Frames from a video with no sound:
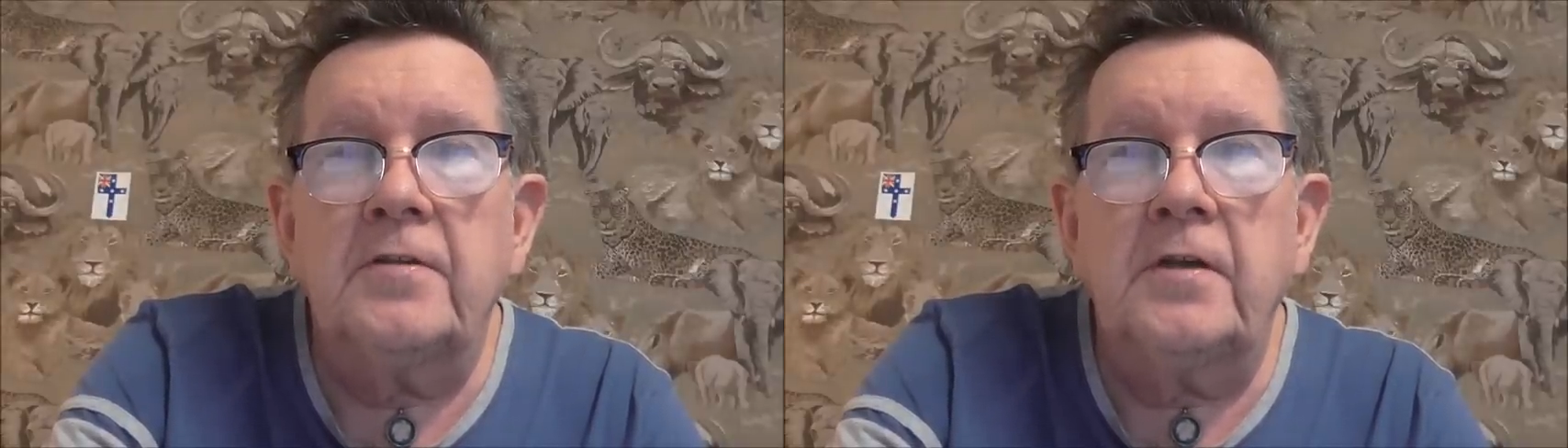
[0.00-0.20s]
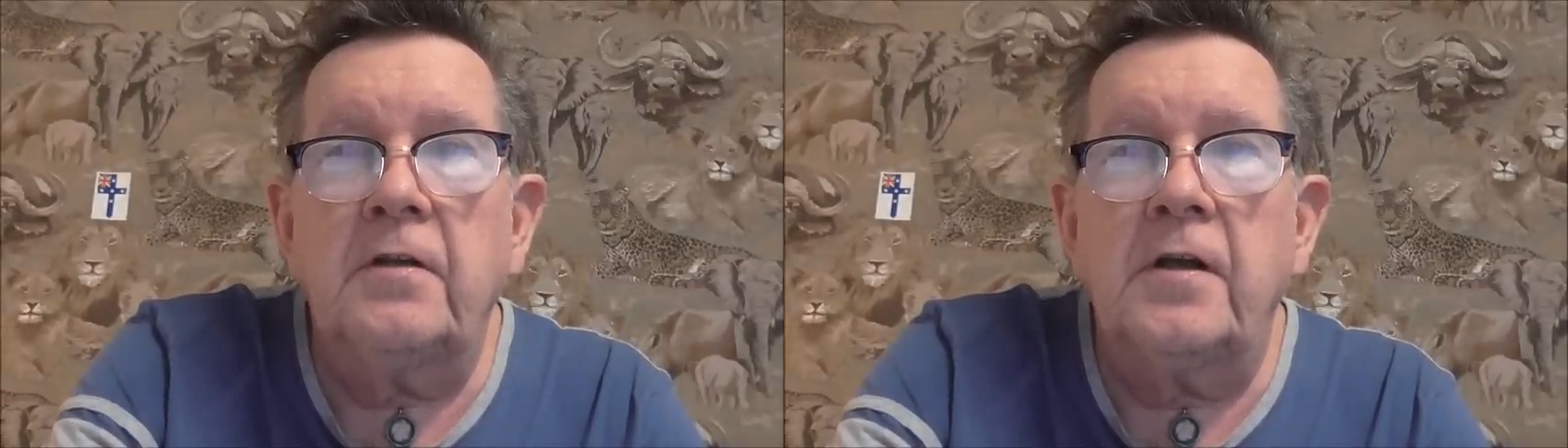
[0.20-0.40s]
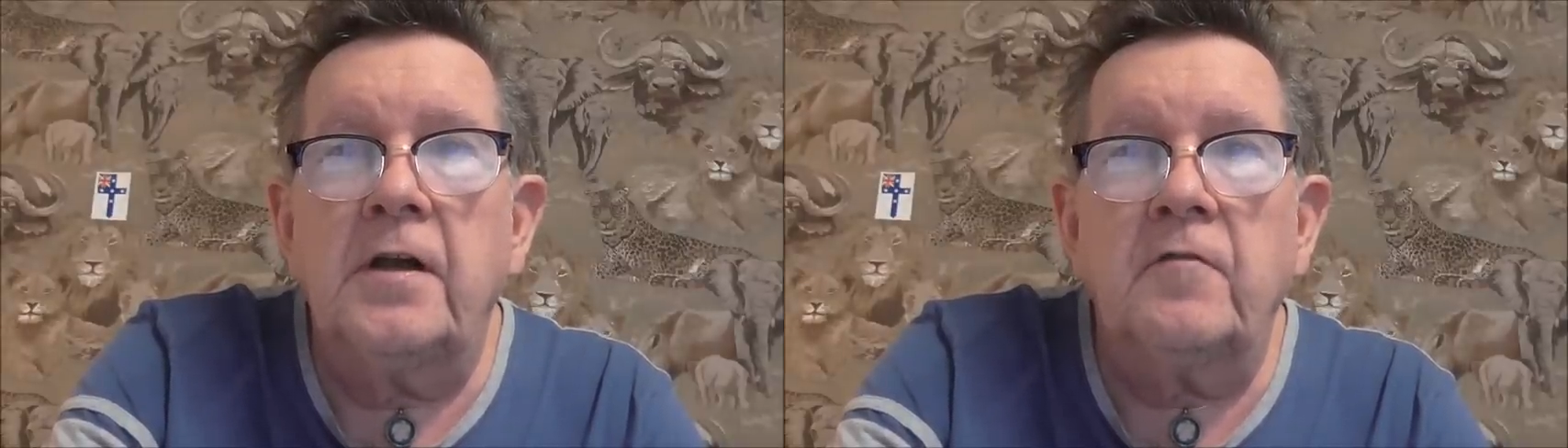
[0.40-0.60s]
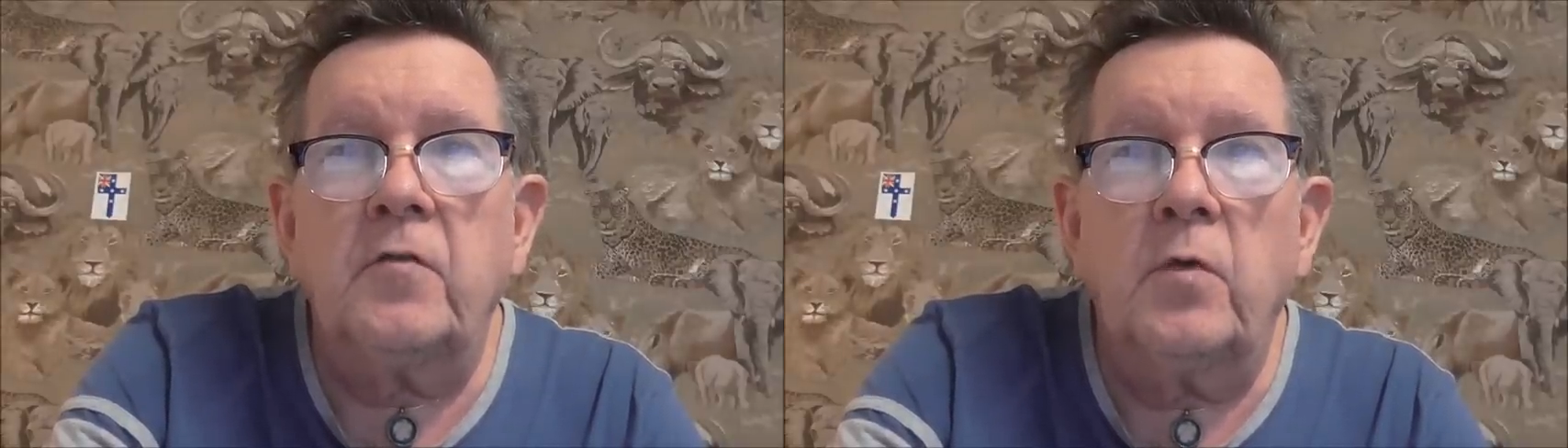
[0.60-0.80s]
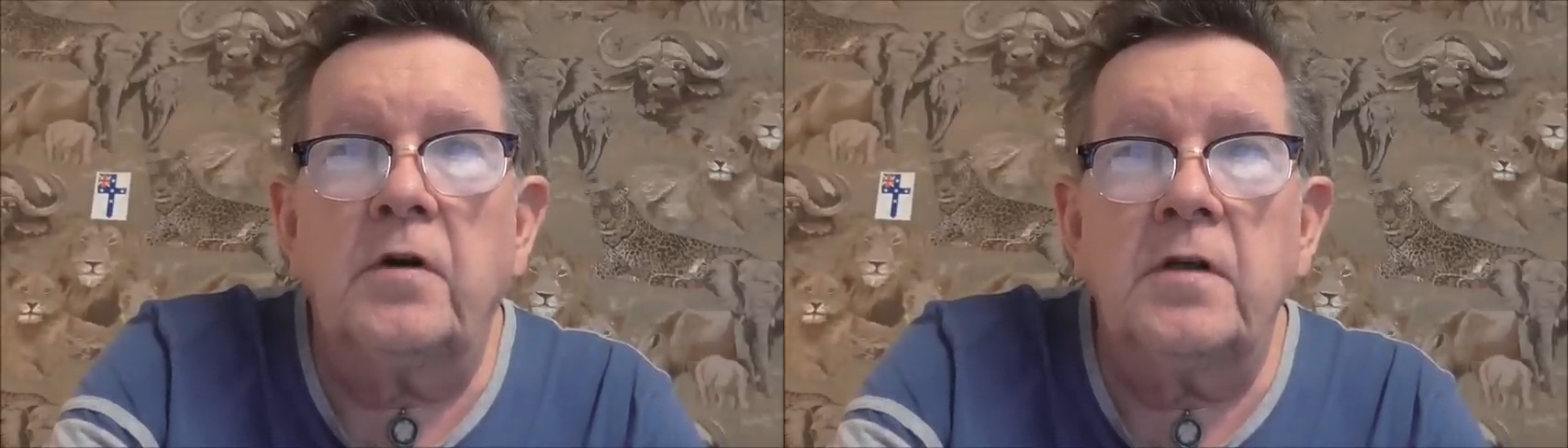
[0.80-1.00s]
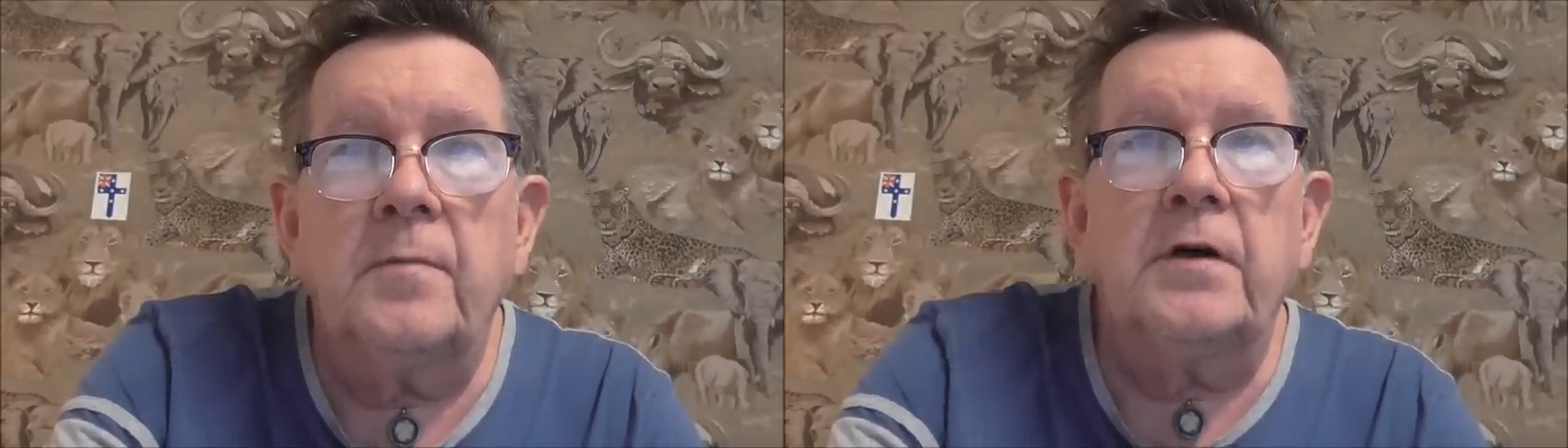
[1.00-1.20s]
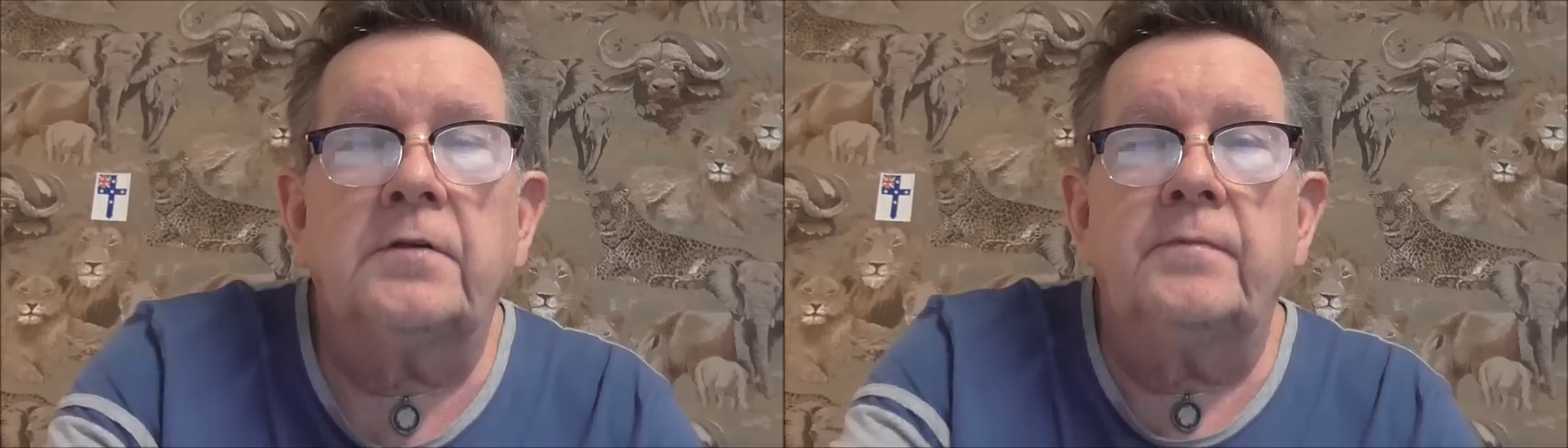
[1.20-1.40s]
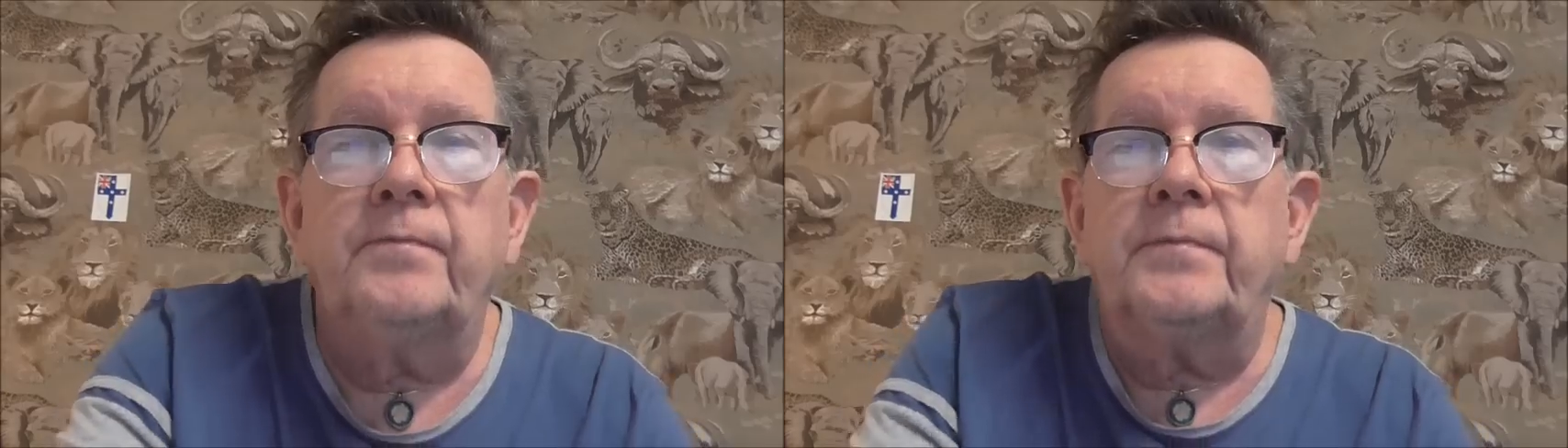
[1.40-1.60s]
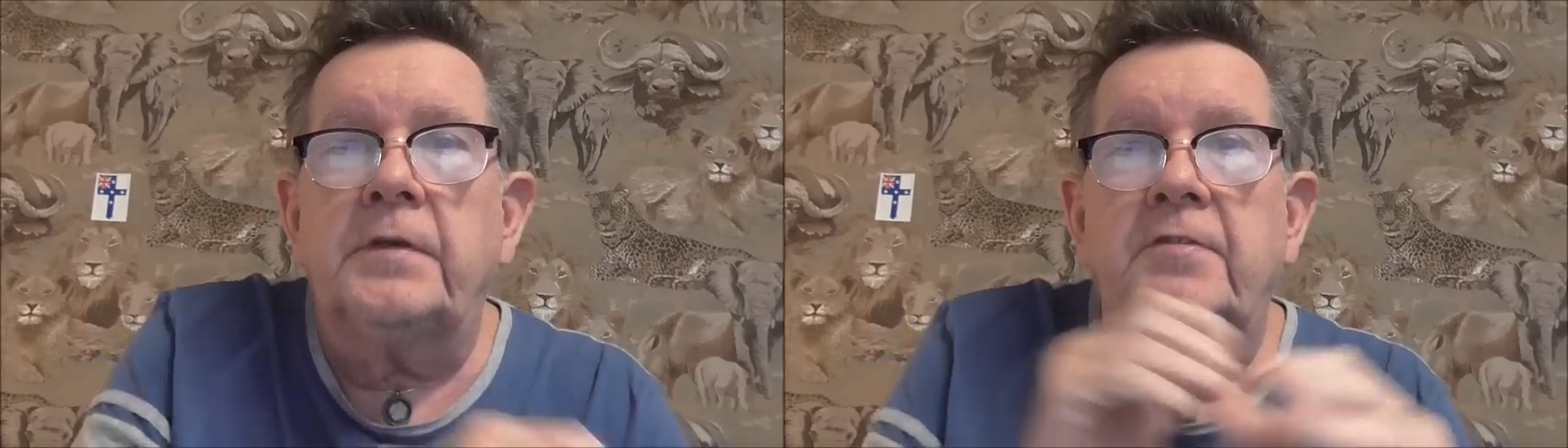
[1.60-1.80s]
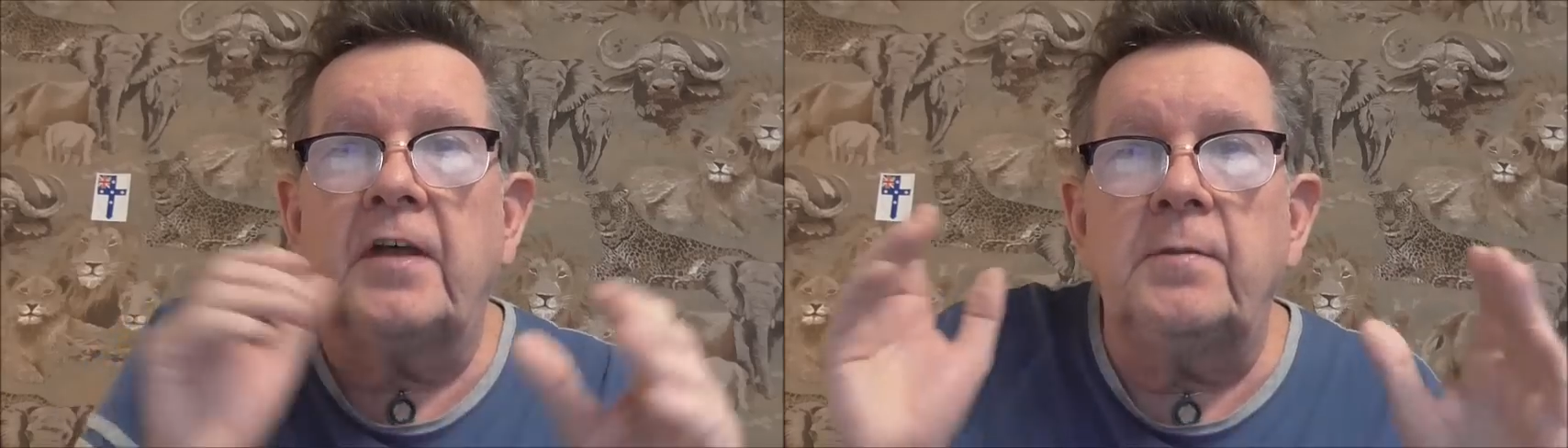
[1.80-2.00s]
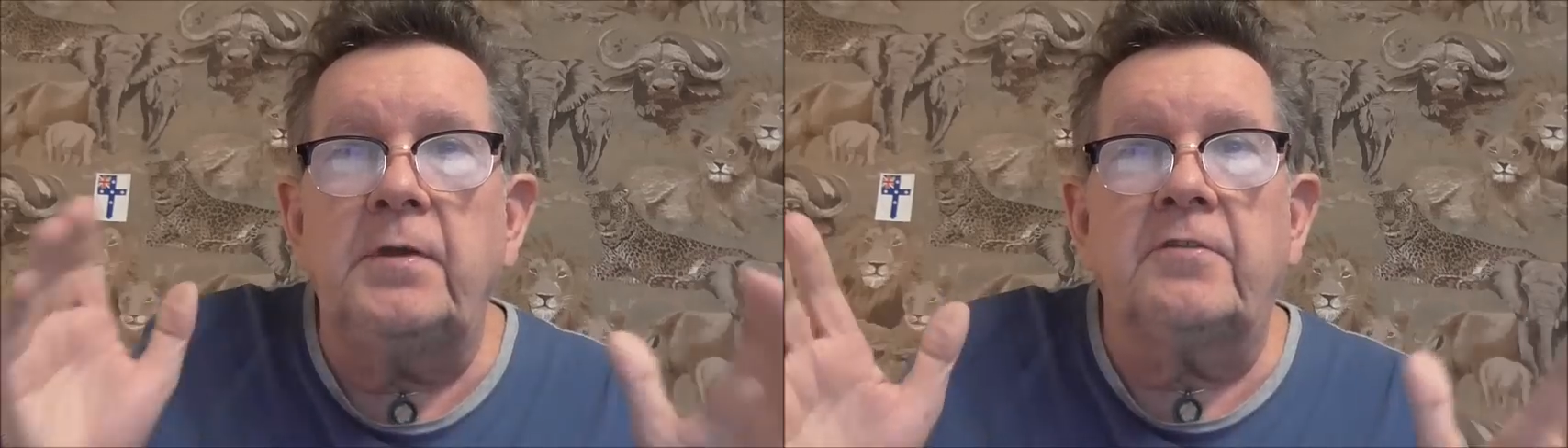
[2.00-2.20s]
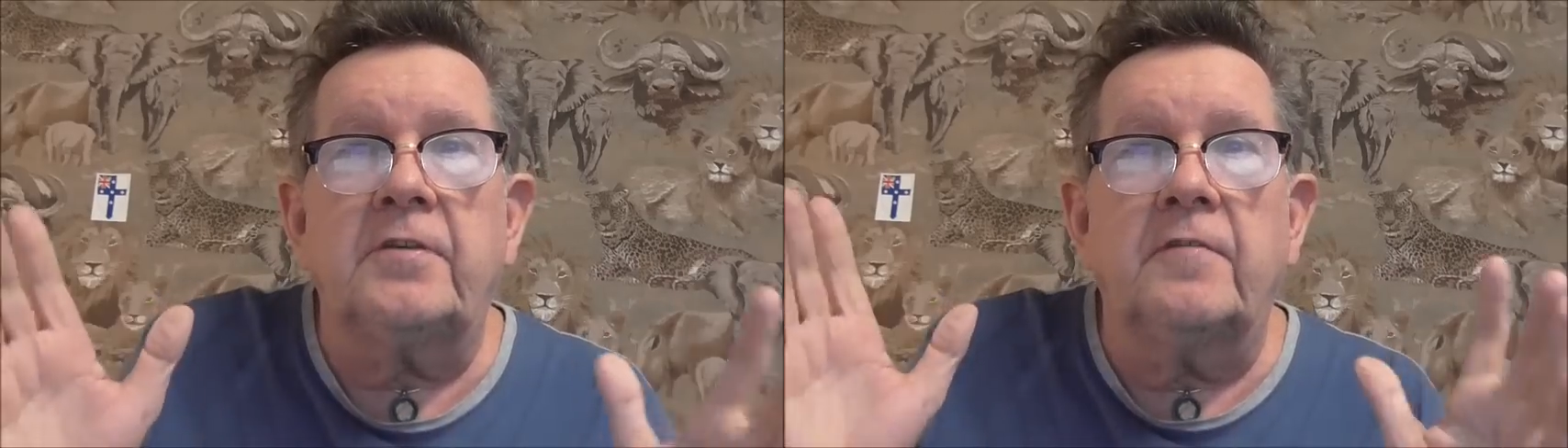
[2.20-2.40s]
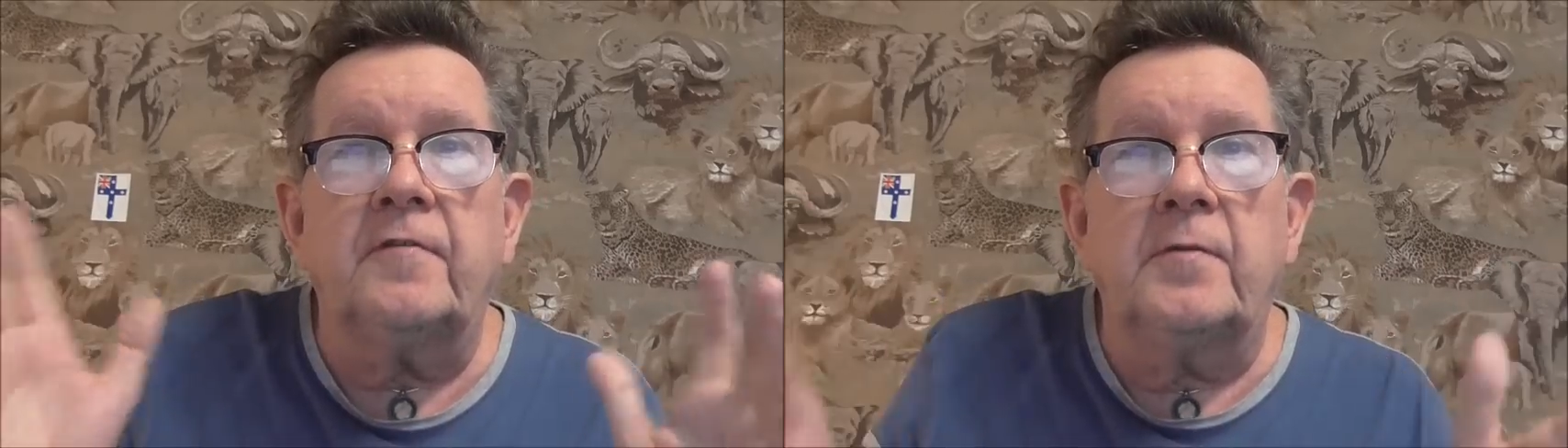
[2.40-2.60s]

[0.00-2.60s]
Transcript: So you don't have to worry about sending me stuff.